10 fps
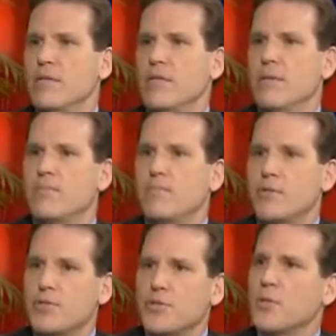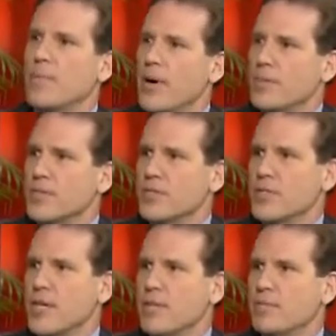The pursuing the promises
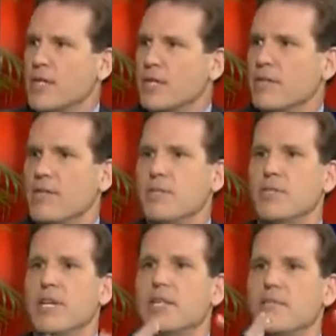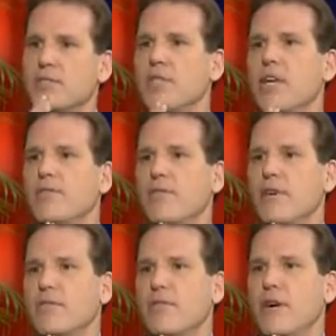is not the objective. The objective is to have the
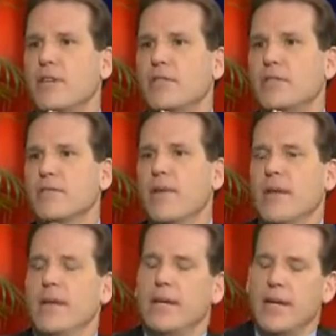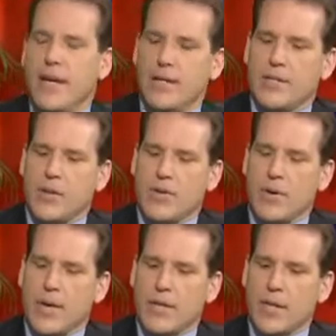heart of Christ. Mm-hmm. And
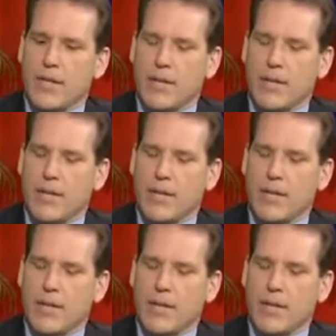so I think